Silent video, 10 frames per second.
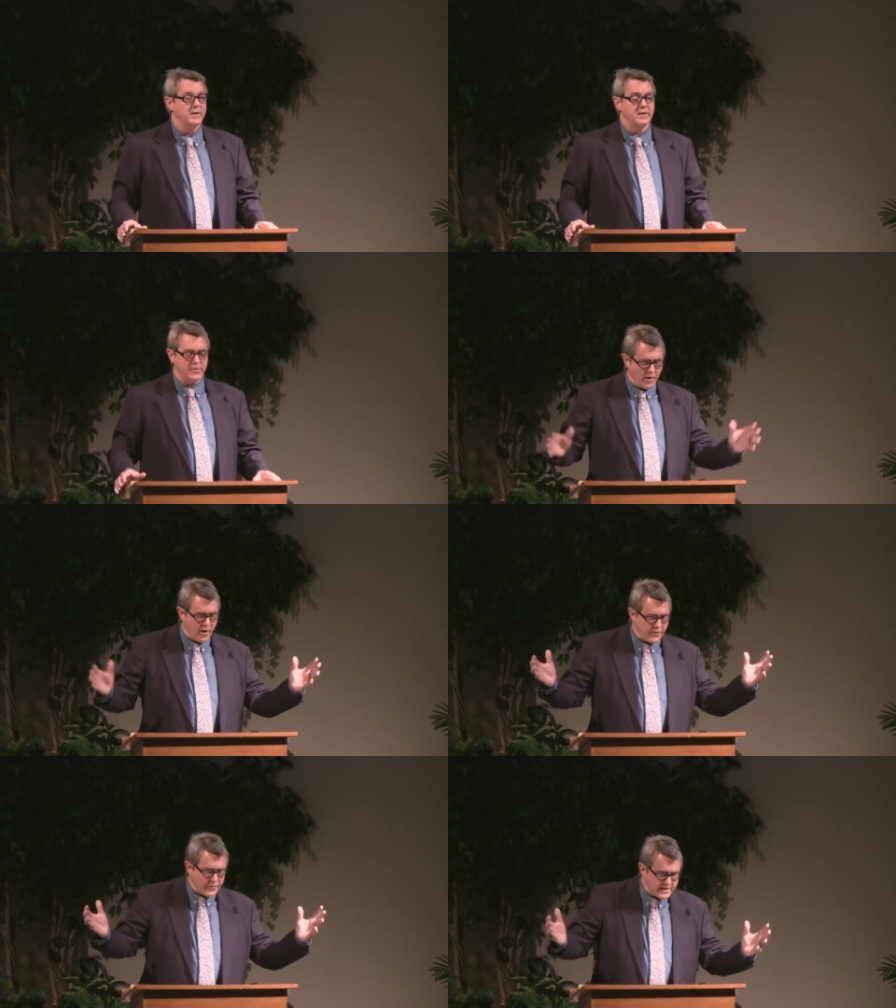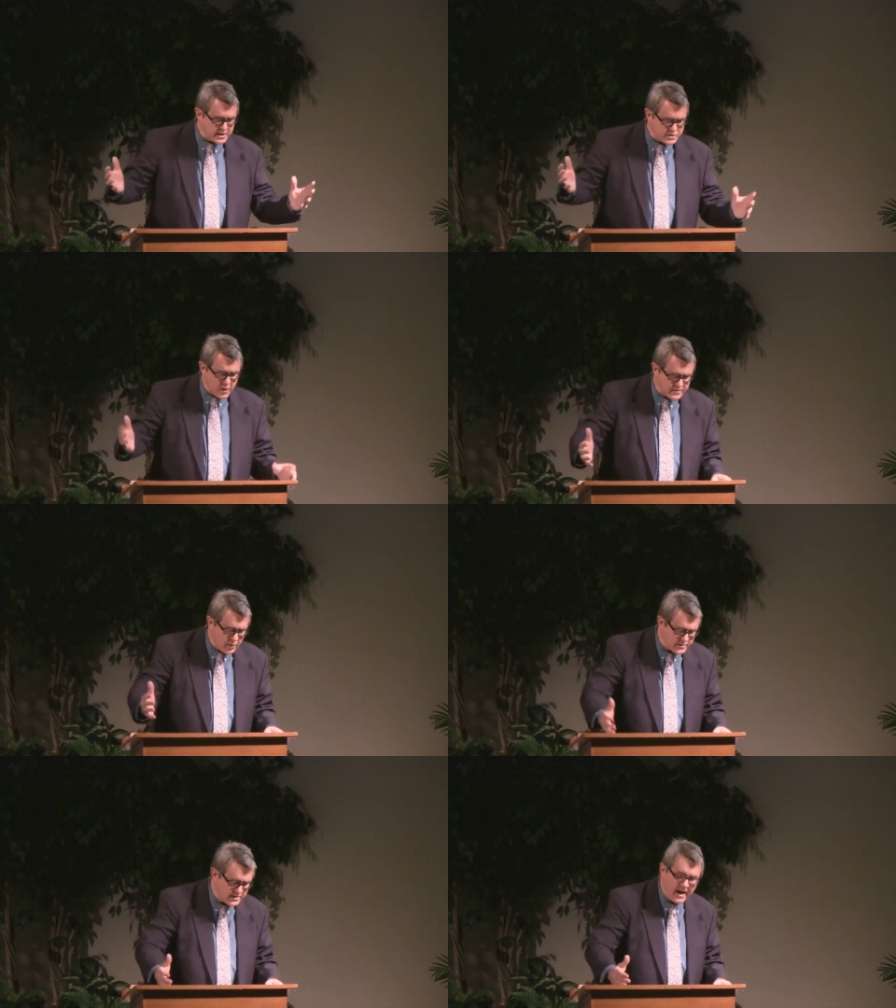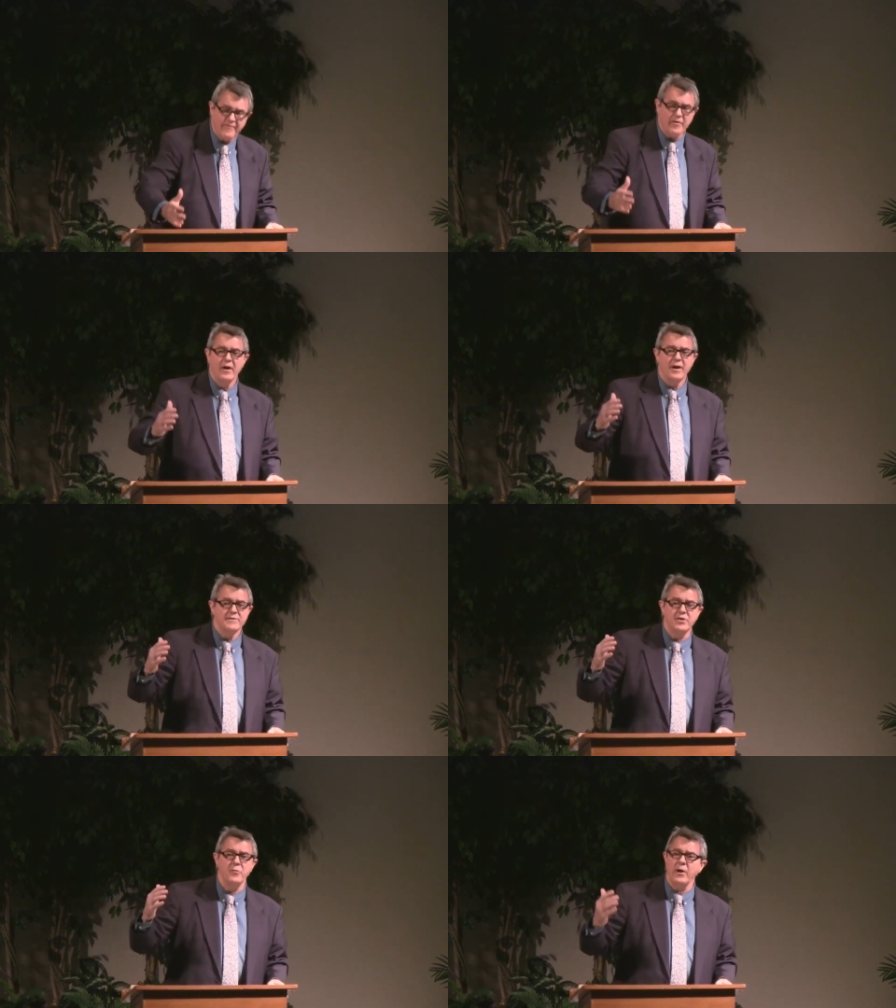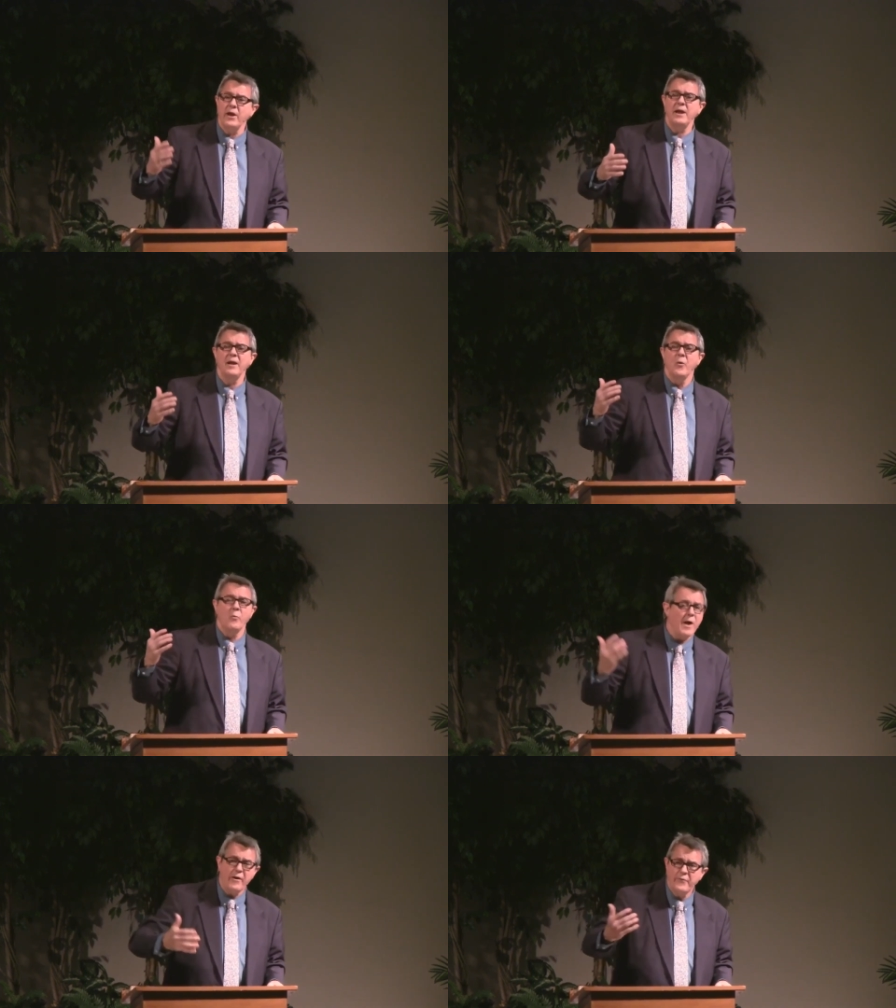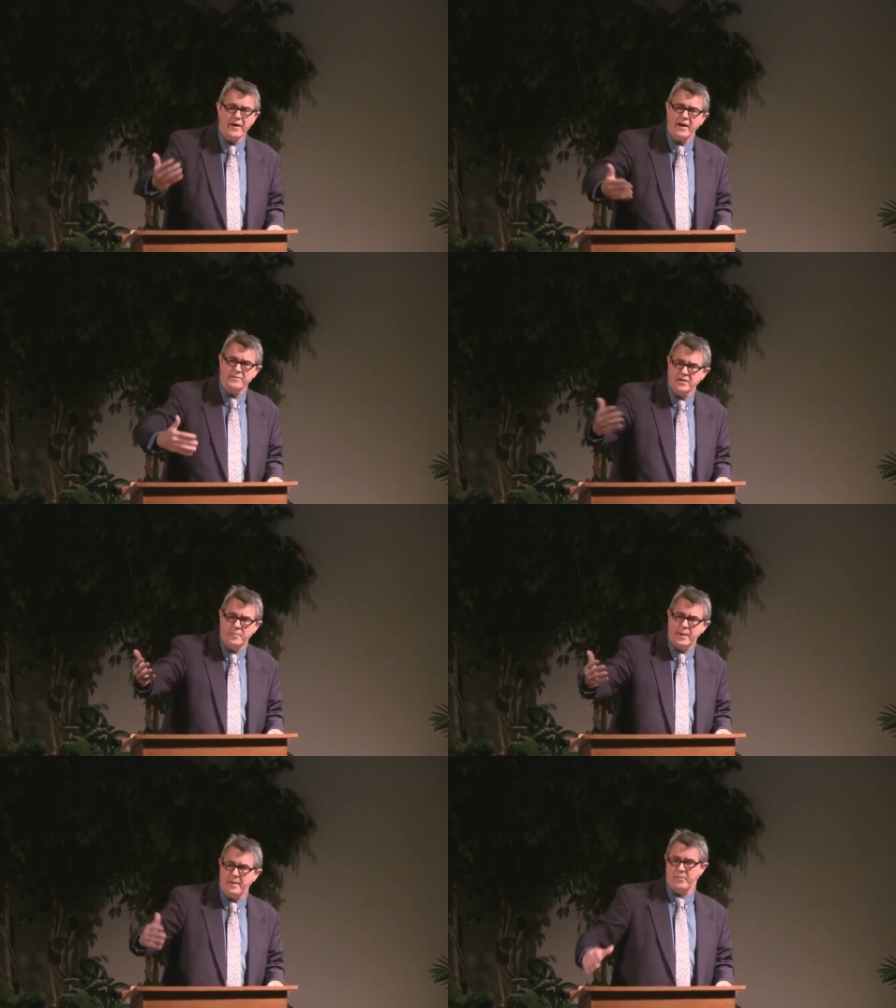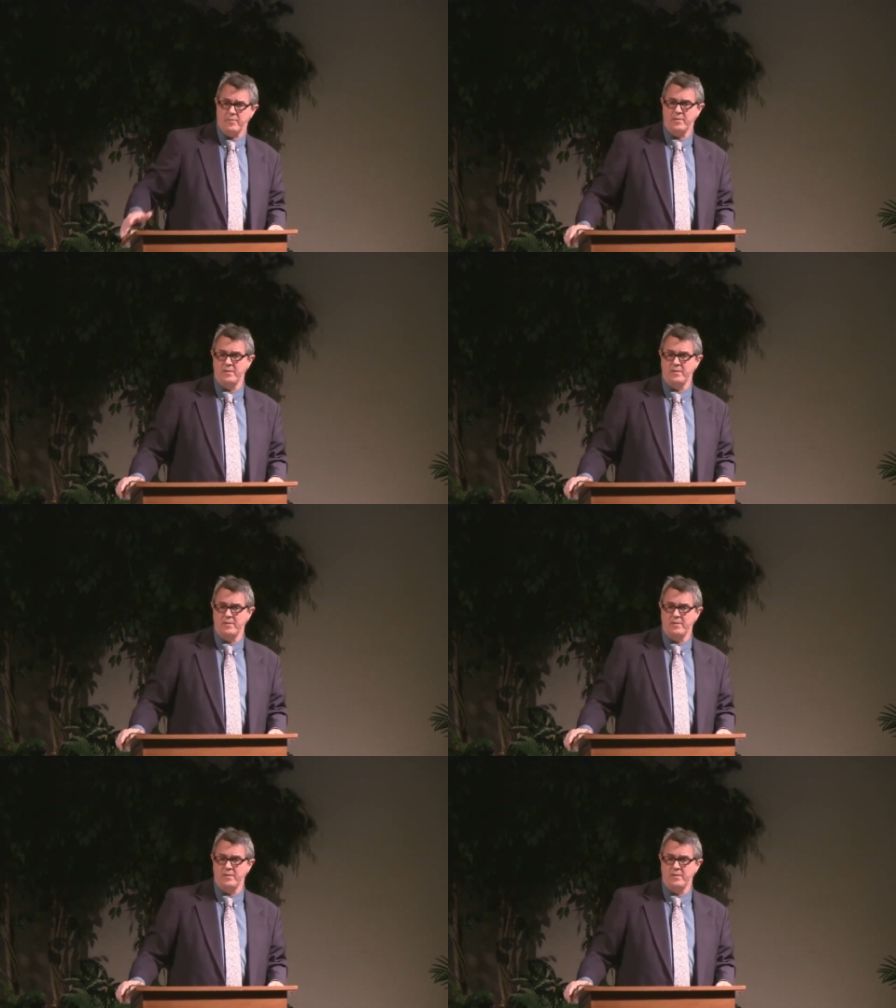There are things that you have to do as a governor to bring welfare to the people.